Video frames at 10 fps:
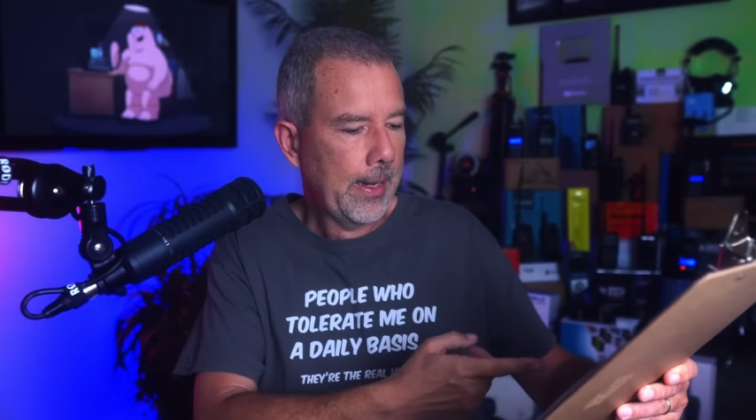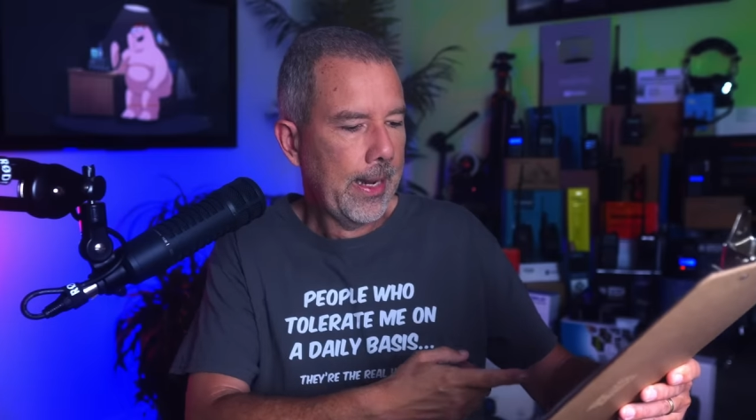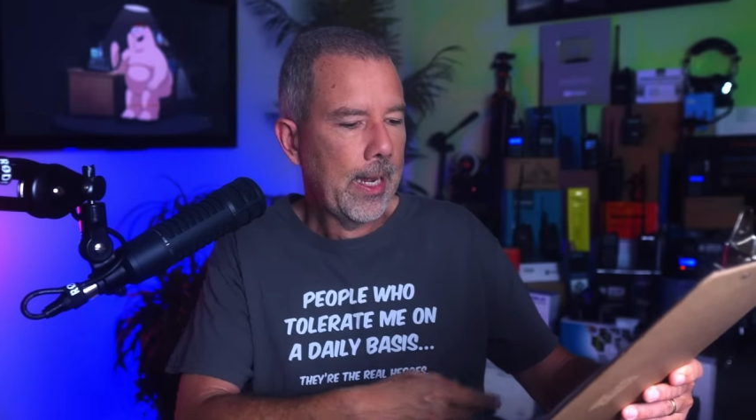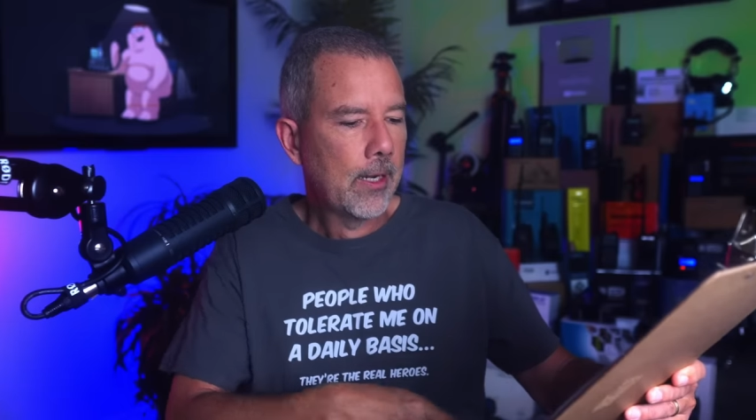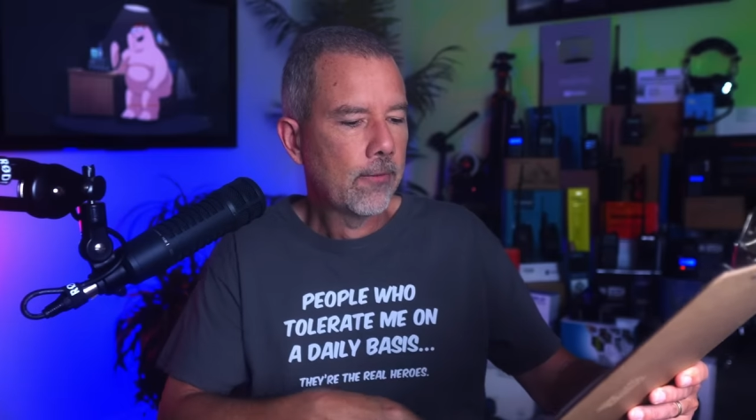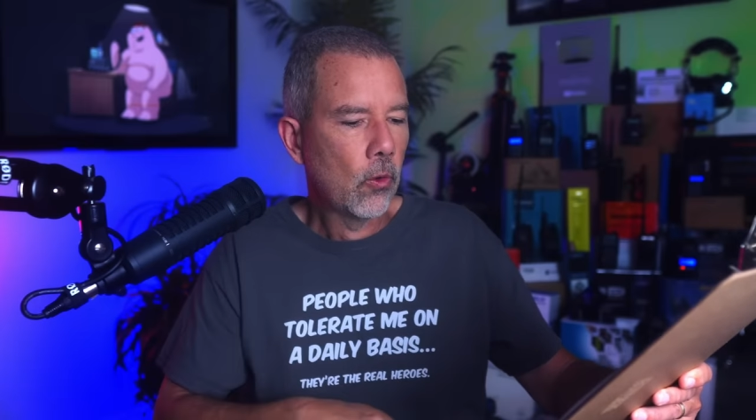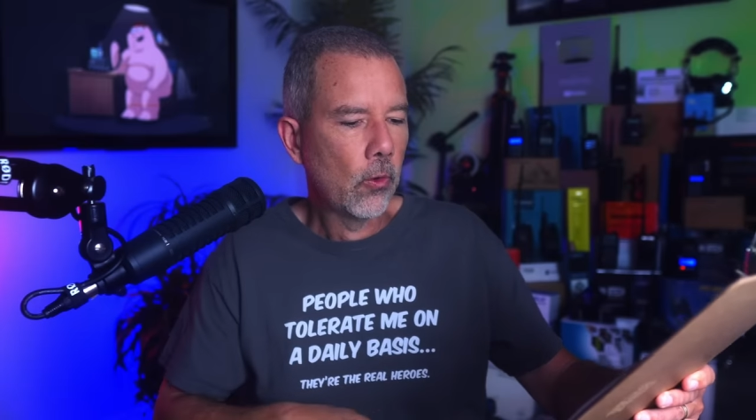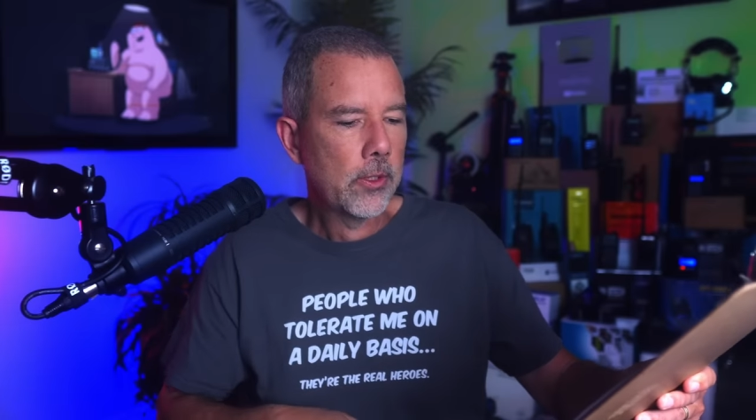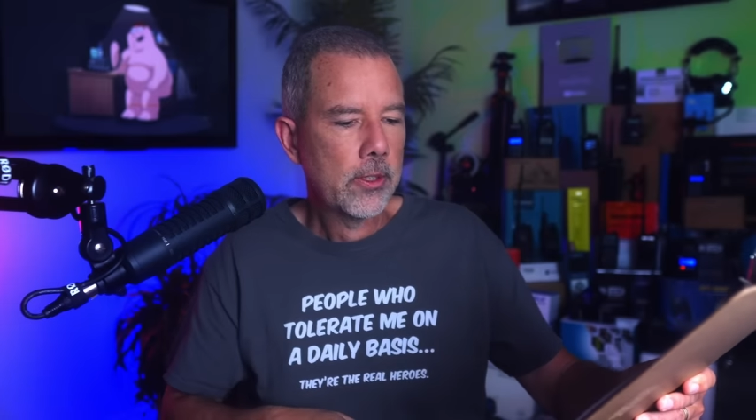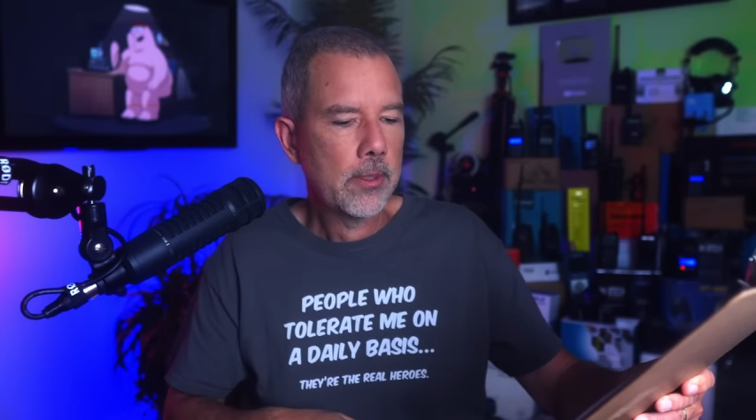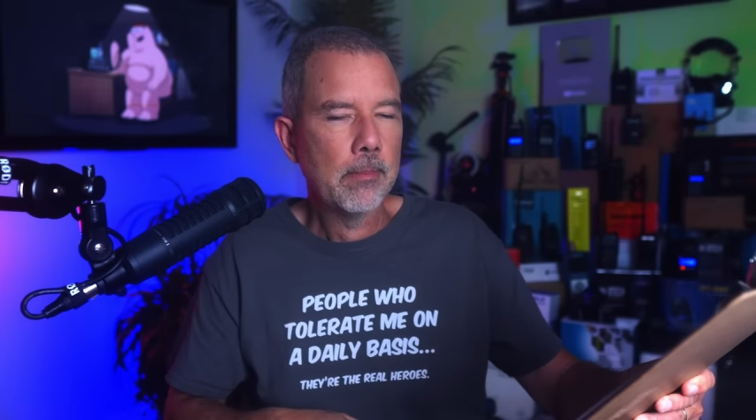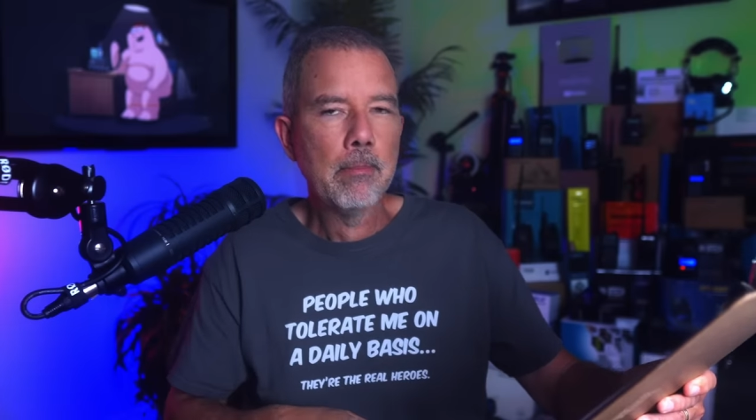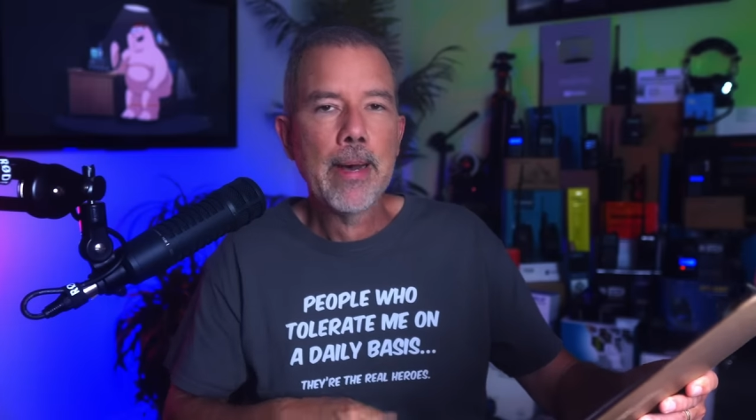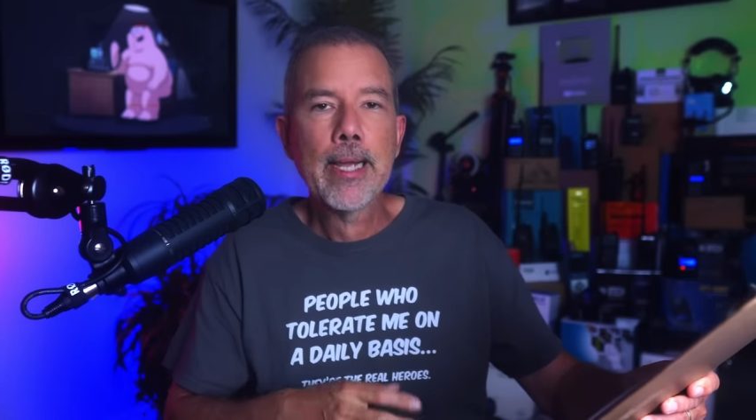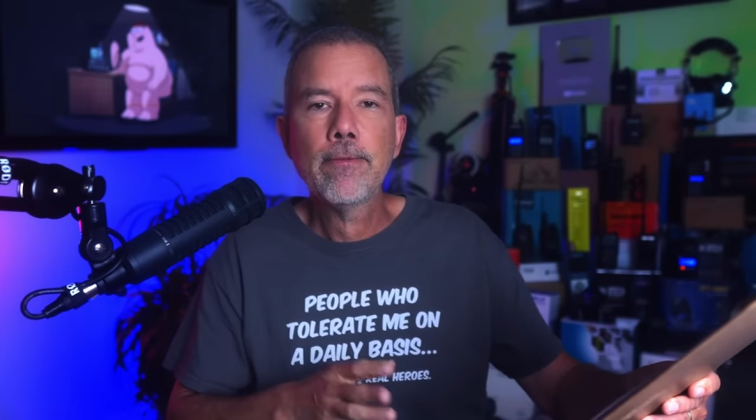And of course,
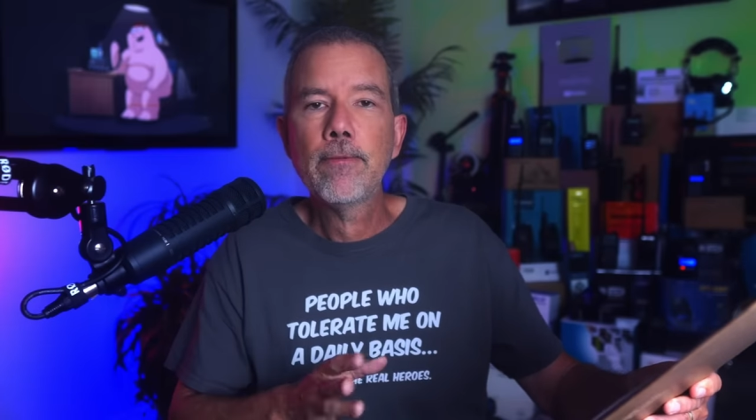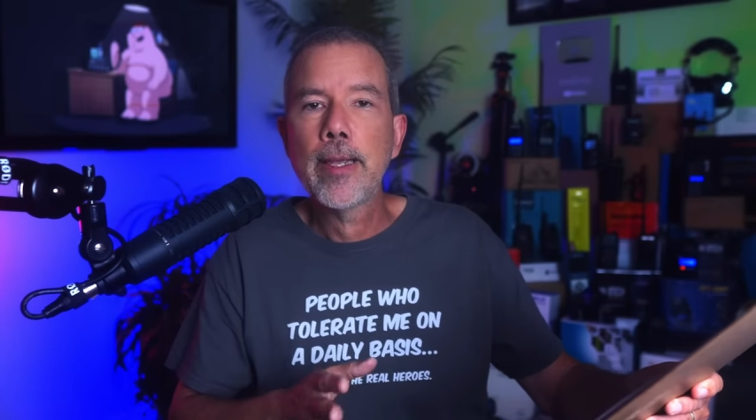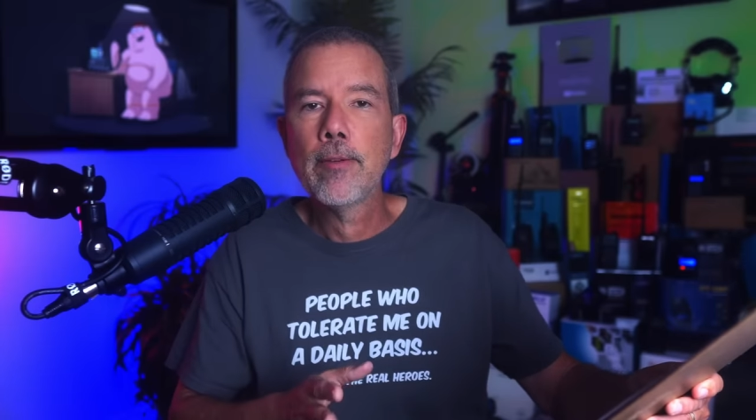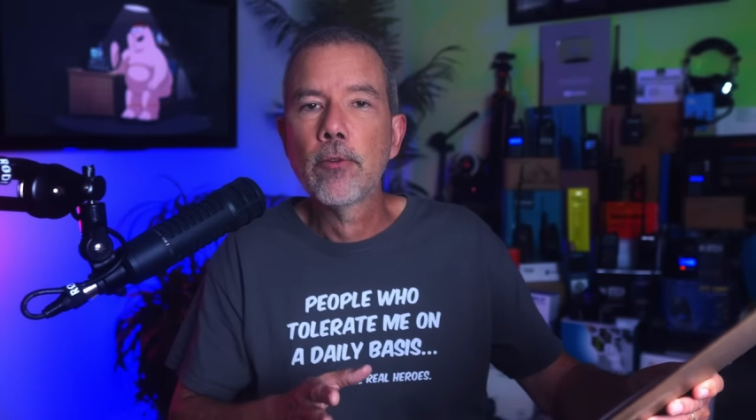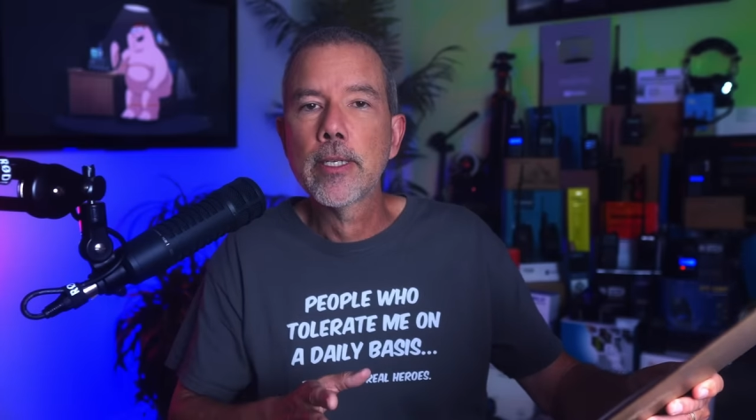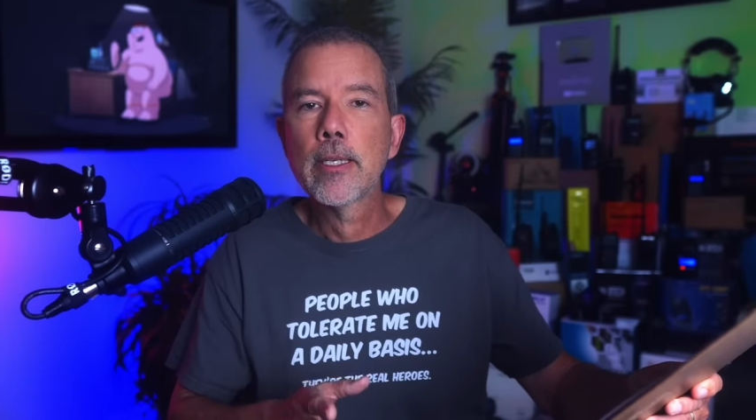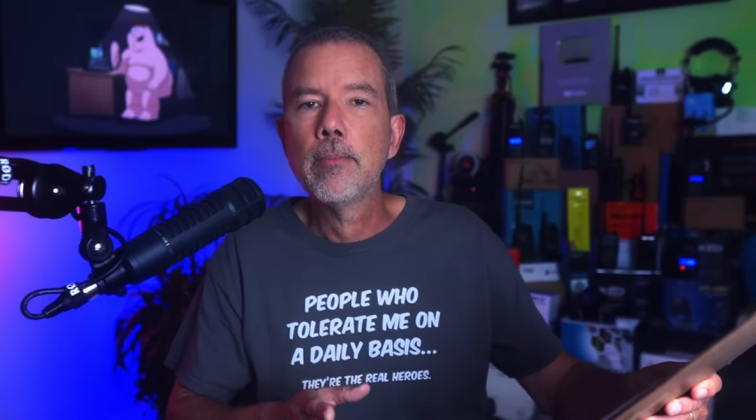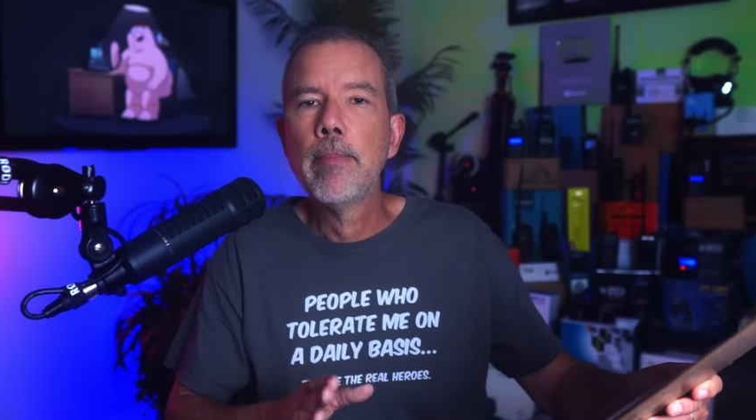my favorite,